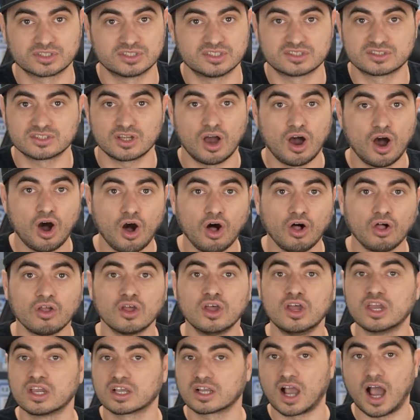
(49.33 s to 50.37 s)
It's all
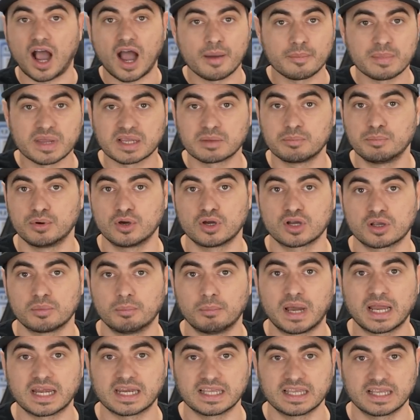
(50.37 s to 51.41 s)
comic book
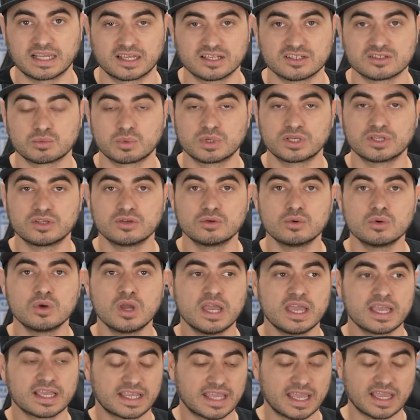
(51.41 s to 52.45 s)
money, because when you
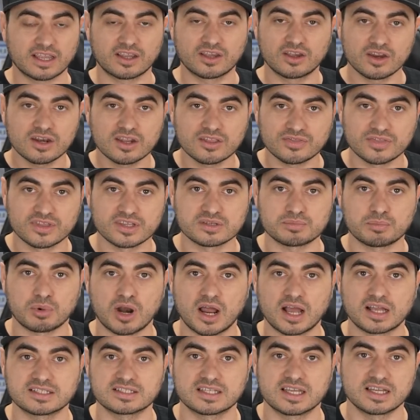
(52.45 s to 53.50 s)
get good at this
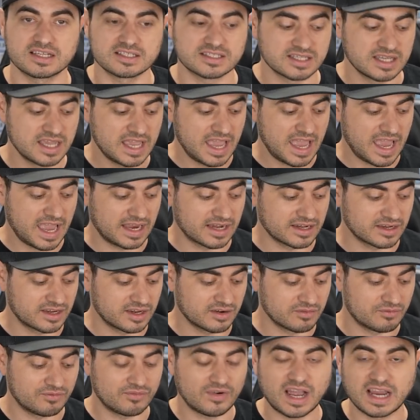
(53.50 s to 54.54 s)
process and
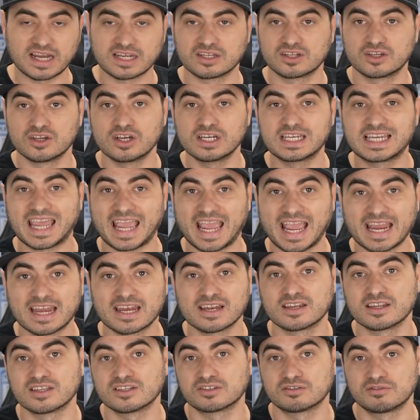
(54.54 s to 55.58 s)
can find good
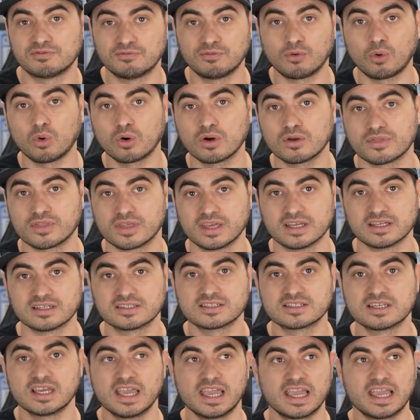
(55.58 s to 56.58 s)
candidates for this,